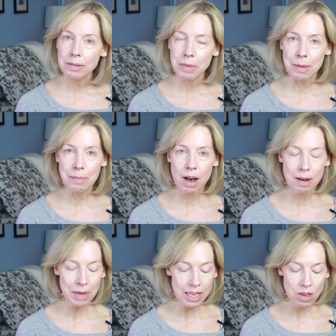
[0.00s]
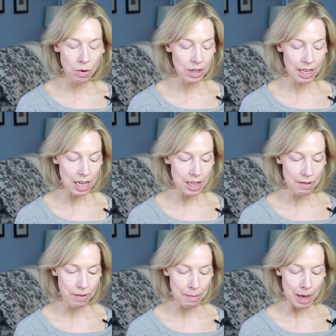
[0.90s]
my mom, I totally get
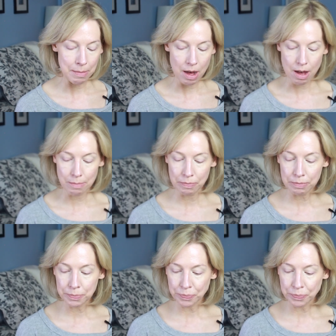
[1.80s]
that from my mom.